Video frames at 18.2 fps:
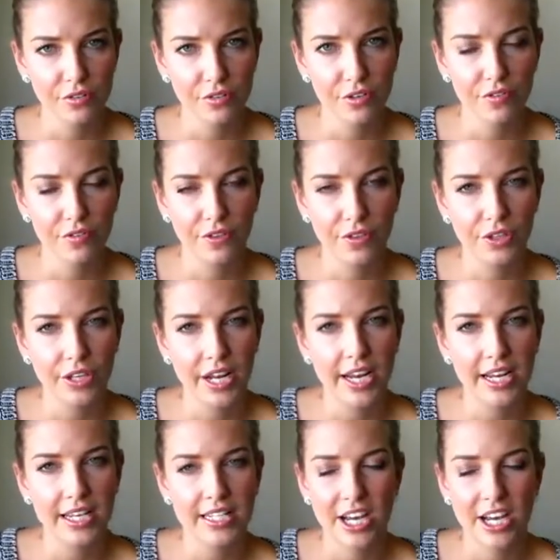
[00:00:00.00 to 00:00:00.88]
for a few
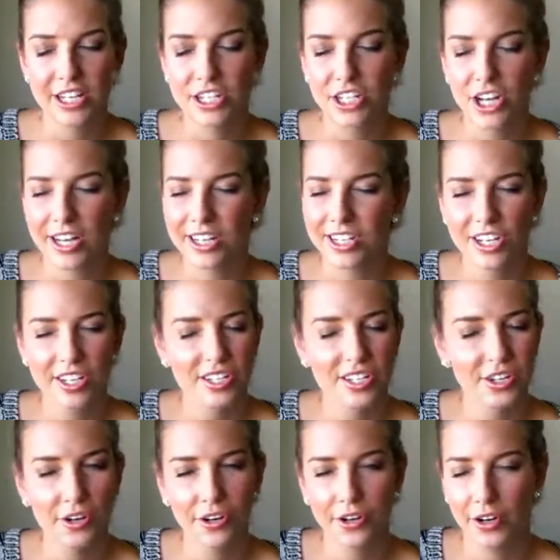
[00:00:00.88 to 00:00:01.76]
days, I
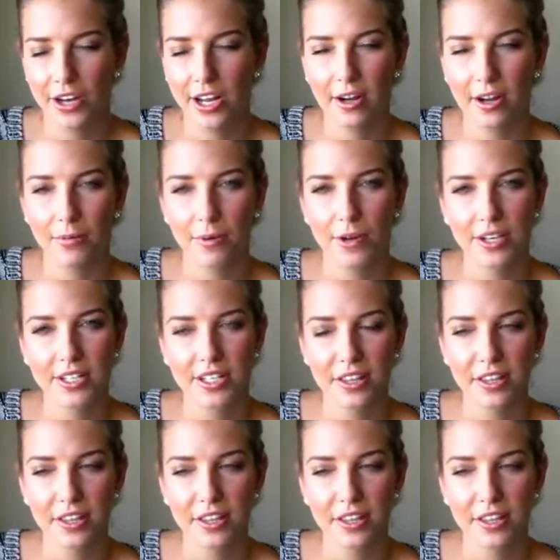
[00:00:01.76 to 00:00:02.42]
just don't know how it works.